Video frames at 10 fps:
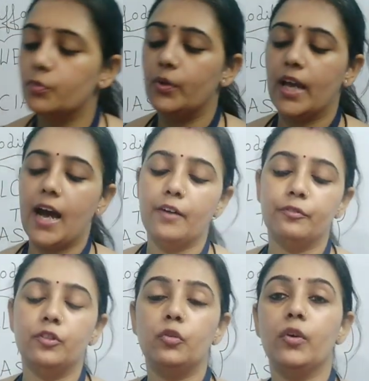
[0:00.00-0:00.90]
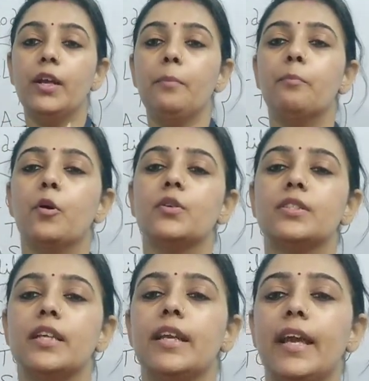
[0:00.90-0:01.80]
We have 3
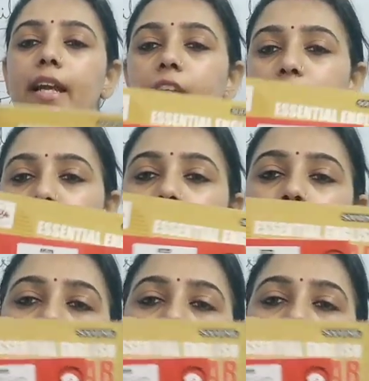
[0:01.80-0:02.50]
books in English.